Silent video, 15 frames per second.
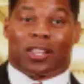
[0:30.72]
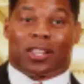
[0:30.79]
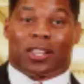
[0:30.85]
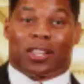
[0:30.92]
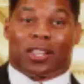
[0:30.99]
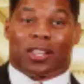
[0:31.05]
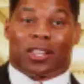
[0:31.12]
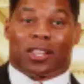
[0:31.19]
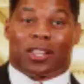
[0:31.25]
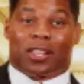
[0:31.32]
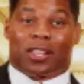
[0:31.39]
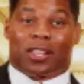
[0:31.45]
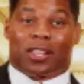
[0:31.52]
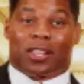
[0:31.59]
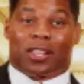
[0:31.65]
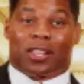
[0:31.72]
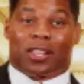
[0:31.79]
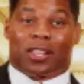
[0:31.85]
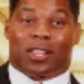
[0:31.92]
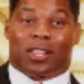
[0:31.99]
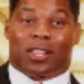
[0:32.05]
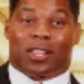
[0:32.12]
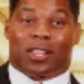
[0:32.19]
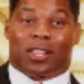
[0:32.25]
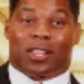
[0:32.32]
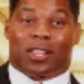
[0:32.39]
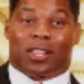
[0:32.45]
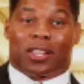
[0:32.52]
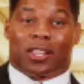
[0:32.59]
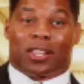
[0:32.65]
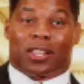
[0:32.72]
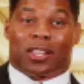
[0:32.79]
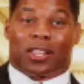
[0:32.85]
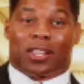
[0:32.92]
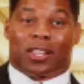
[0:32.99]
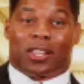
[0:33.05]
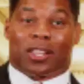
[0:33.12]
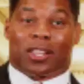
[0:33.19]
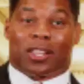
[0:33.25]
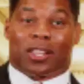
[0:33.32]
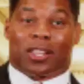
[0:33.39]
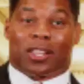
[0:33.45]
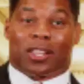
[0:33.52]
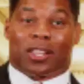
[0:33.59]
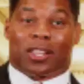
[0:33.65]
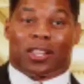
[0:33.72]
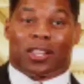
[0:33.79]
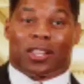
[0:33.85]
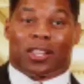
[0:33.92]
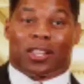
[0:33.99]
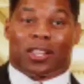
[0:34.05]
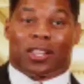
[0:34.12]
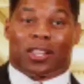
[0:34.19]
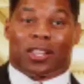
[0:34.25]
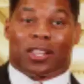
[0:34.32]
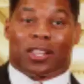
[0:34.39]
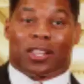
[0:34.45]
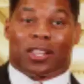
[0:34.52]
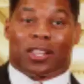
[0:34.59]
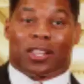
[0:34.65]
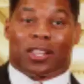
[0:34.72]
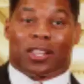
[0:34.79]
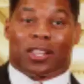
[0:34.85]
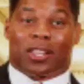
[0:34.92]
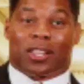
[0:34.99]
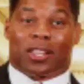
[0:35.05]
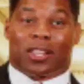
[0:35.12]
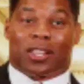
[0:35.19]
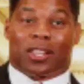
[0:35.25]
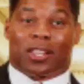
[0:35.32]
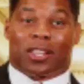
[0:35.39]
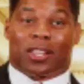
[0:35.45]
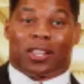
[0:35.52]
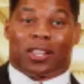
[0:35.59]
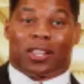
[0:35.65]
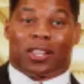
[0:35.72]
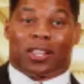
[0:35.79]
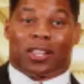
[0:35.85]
[no speech]